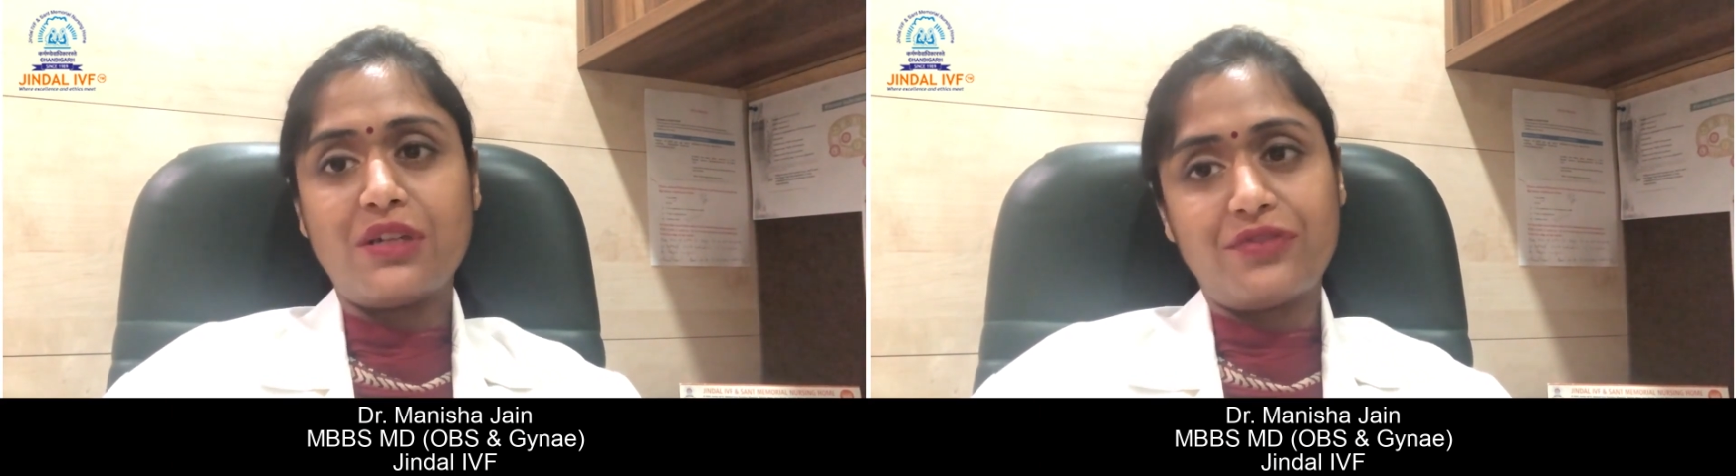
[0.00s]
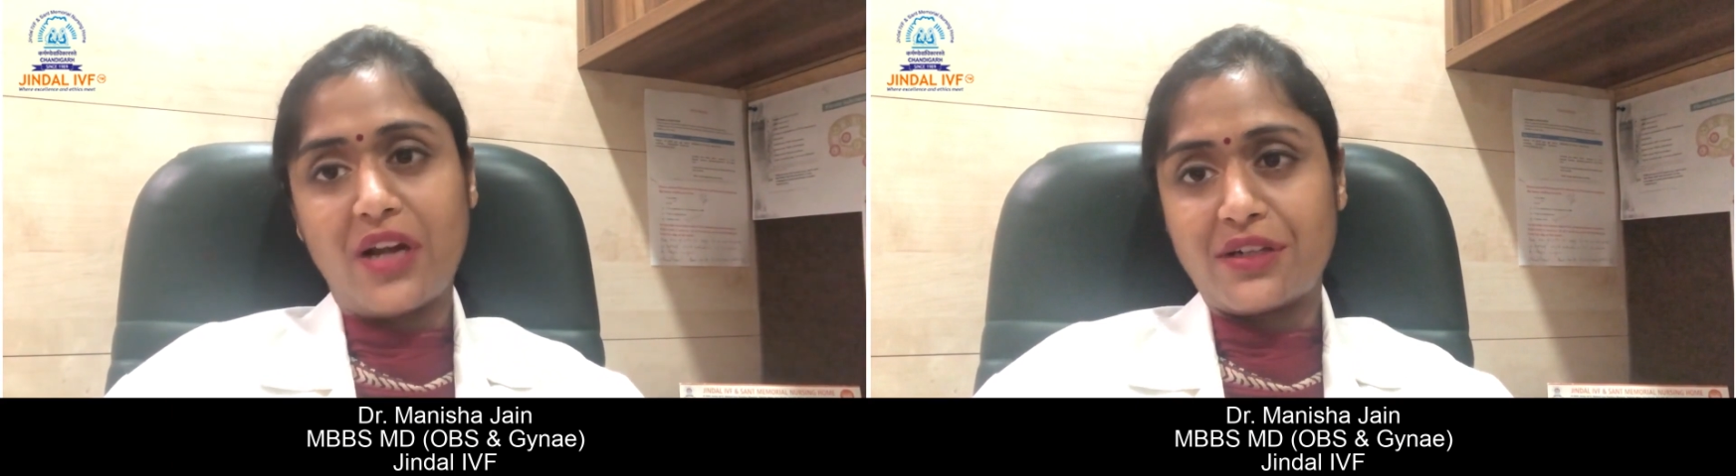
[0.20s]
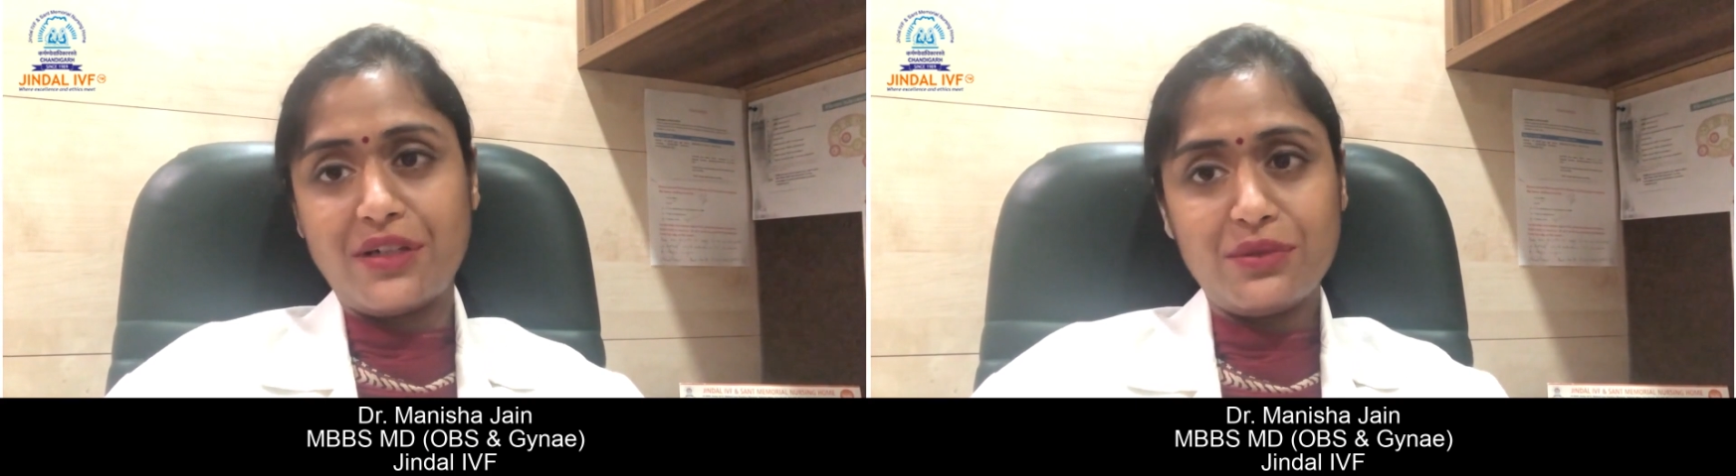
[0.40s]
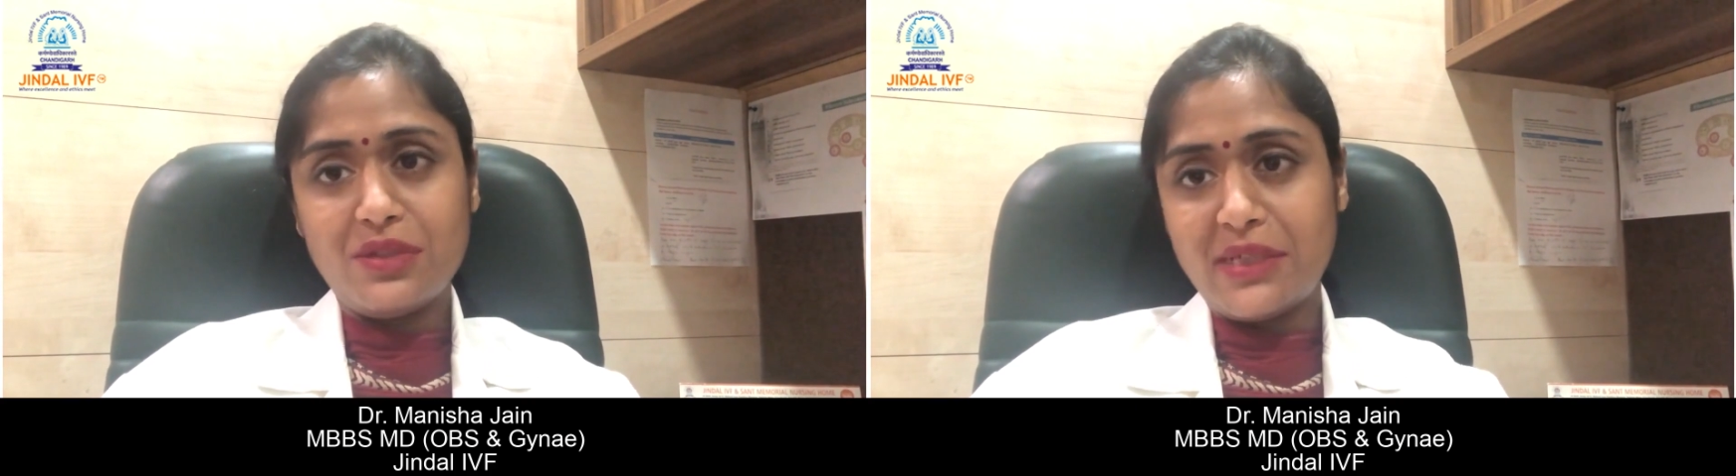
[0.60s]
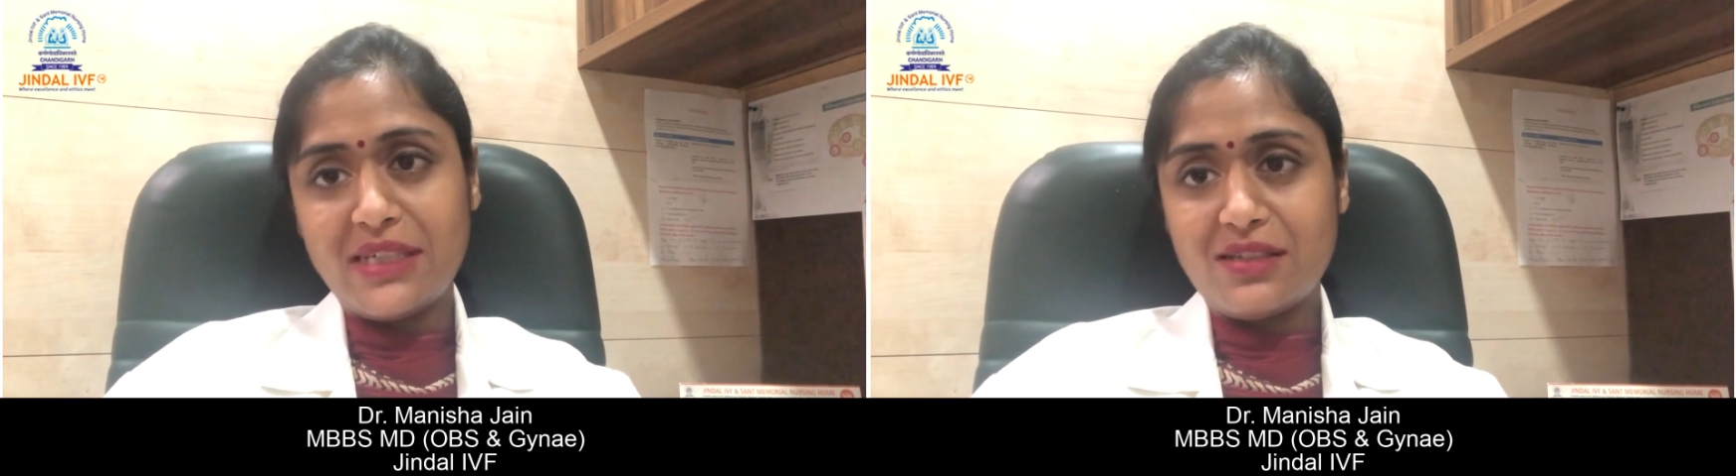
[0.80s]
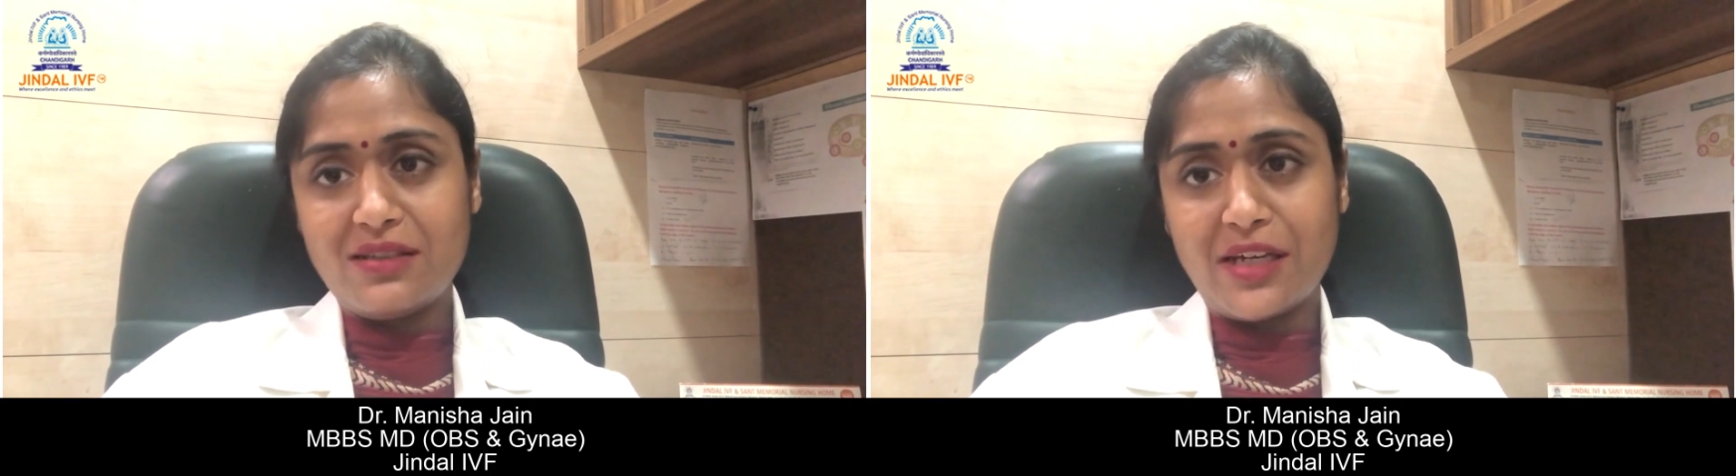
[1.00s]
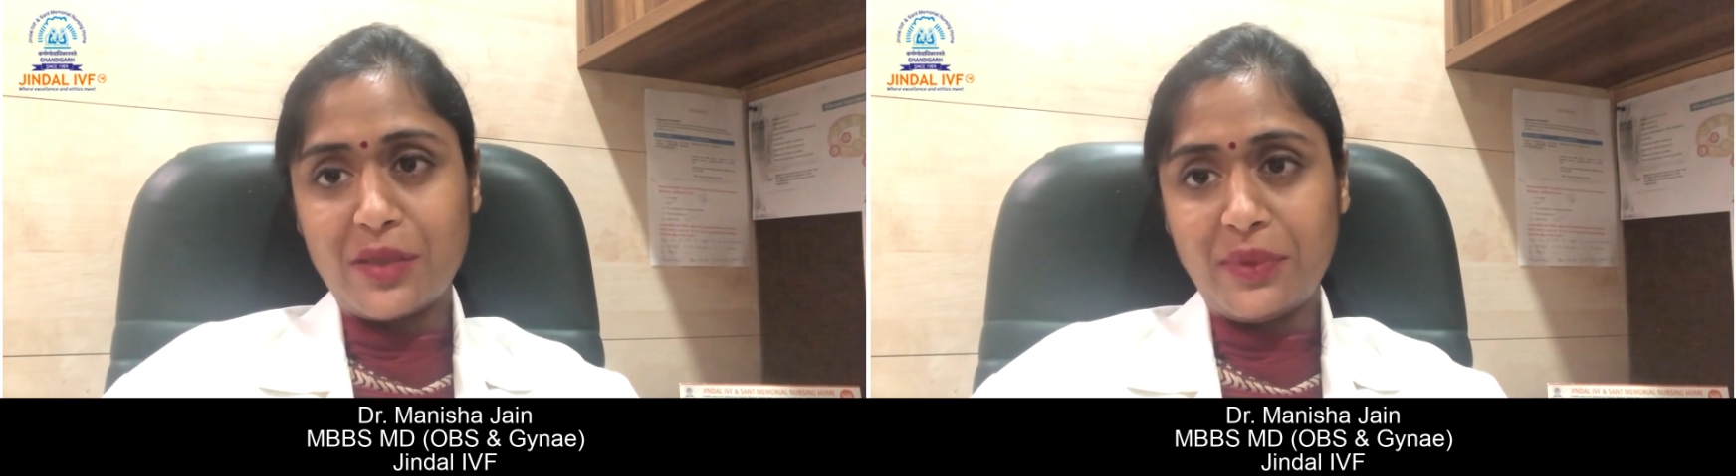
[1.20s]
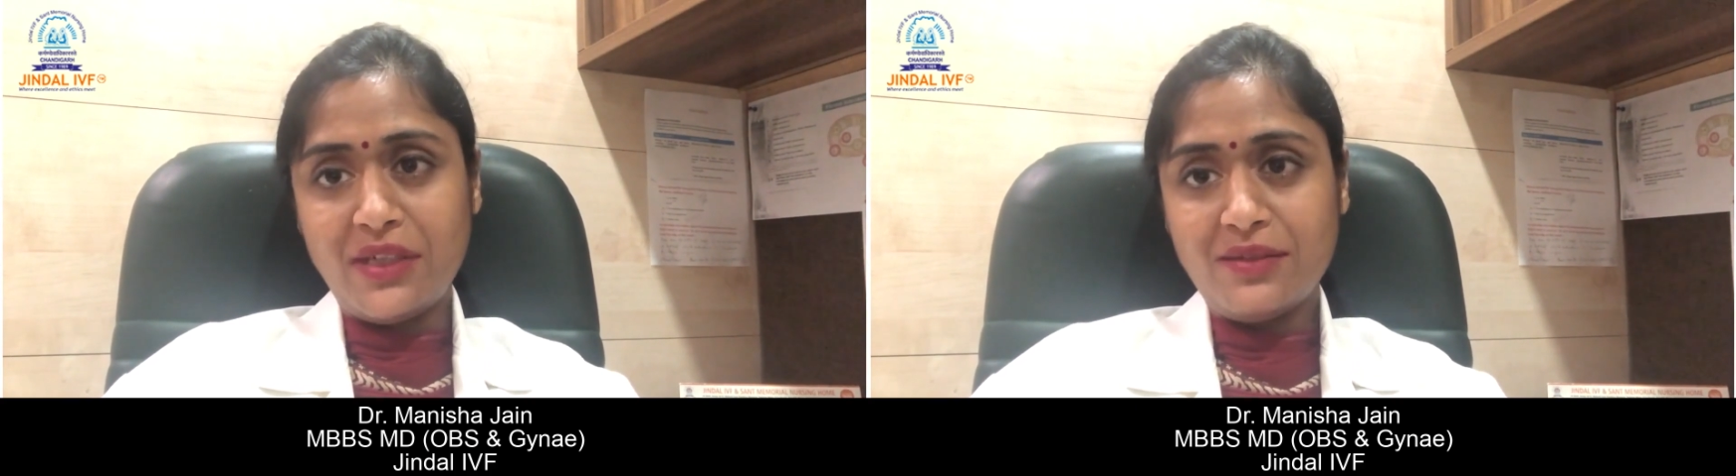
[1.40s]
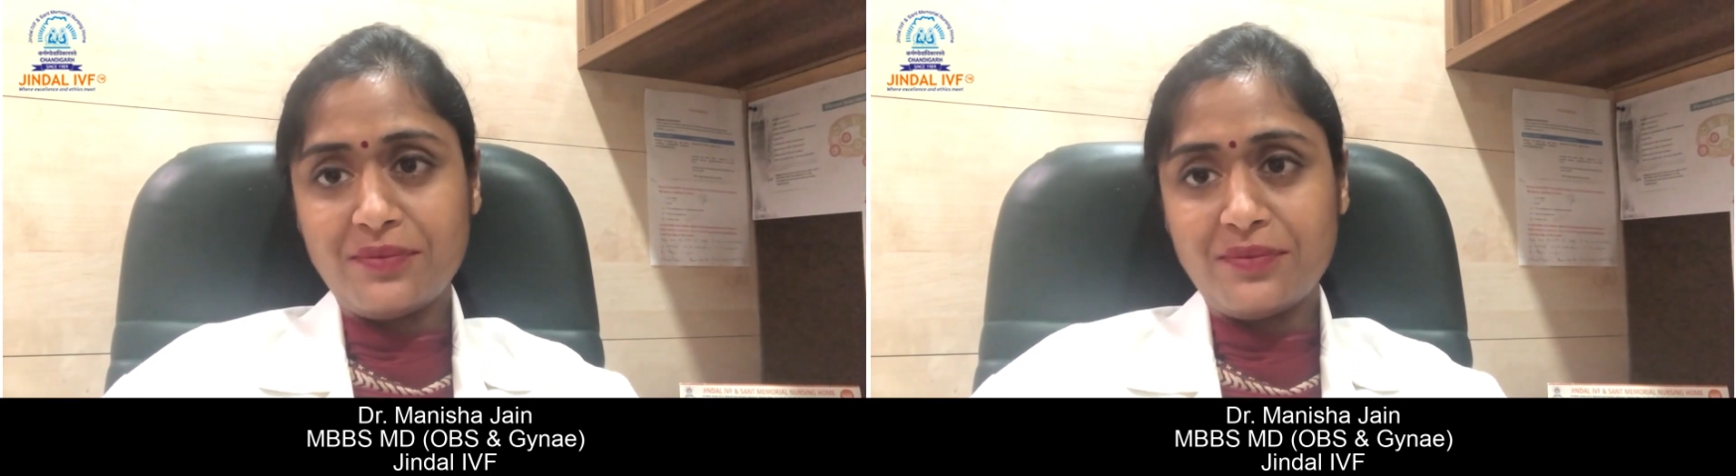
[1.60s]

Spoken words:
refractory to the medical therapy,